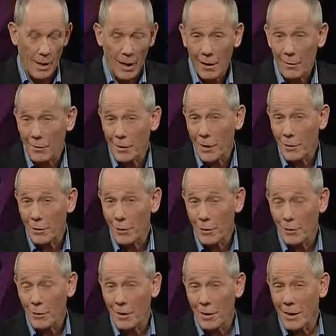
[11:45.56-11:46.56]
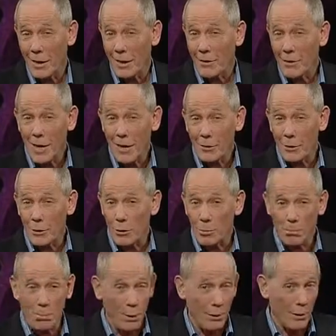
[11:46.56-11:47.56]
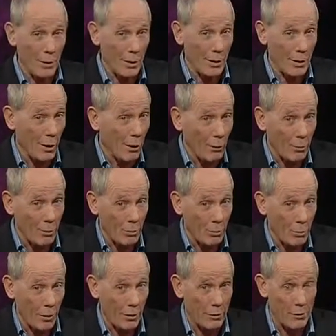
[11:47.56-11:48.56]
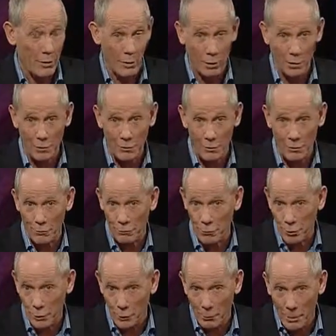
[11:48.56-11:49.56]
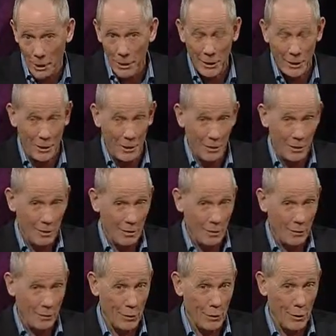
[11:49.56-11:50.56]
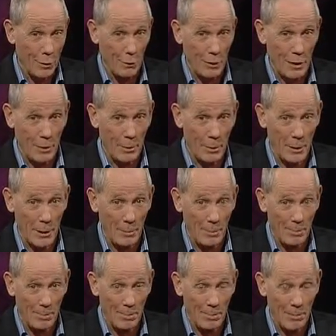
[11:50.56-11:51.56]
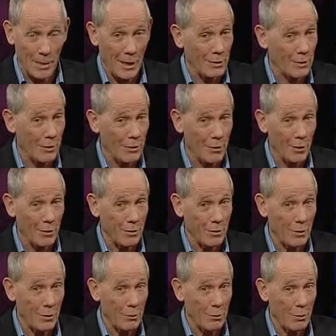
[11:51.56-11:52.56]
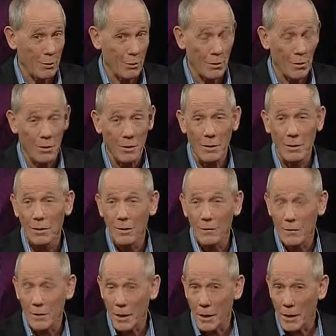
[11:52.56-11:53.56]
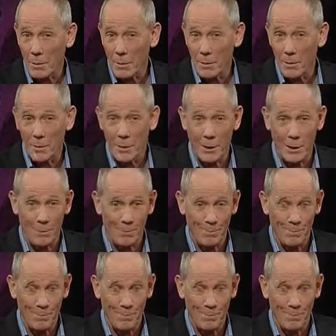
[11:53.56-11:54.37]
And editorial like that is pure gold worth lots of real money for the gold company. It's not a good look for the ABC.